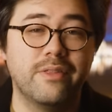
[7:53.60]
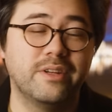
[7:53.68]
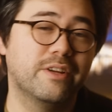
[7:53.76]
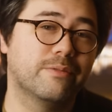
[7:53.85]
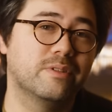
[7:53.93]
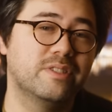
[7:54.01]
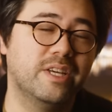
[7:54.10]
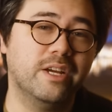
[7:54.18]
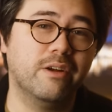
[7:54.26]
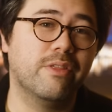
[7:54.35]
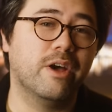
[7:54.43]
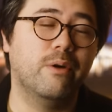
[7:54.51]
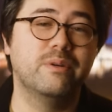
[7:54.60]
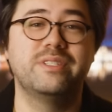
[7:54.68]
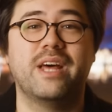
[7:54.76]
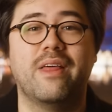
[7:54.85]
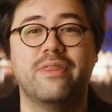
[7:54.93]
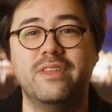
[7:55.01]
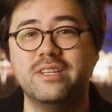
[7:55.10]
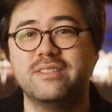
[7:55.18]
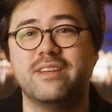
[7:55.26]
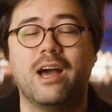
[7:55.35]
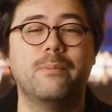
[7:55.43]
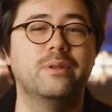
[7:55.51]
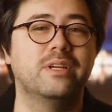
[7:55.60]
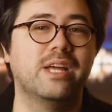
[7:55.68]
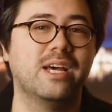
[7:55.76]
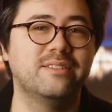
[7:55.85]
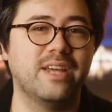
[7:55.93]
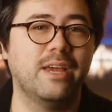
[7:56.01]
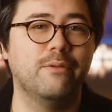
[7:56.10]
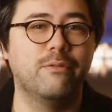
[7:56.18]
The difference here though is that this tablet has a